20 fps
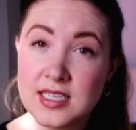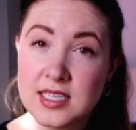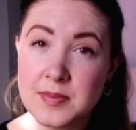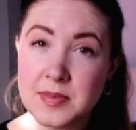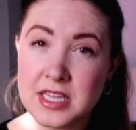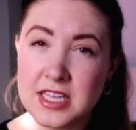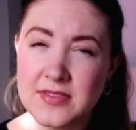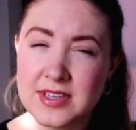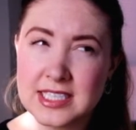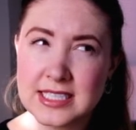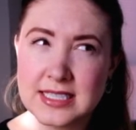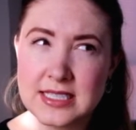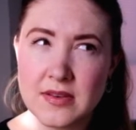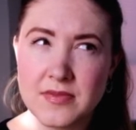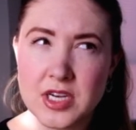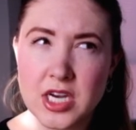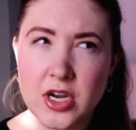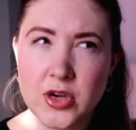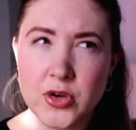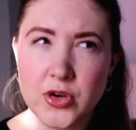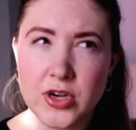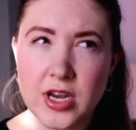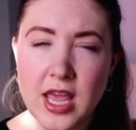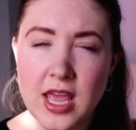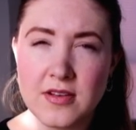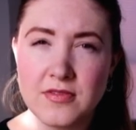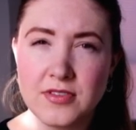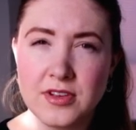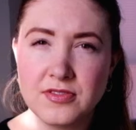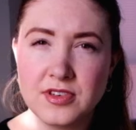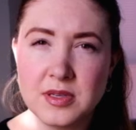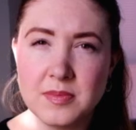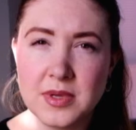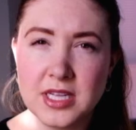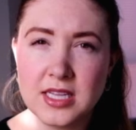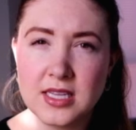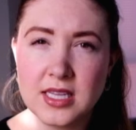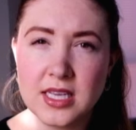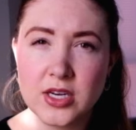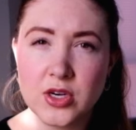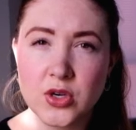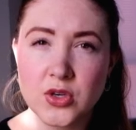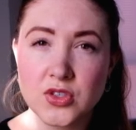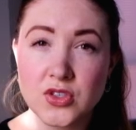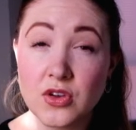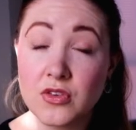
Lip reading: I believe it's 750 milliliters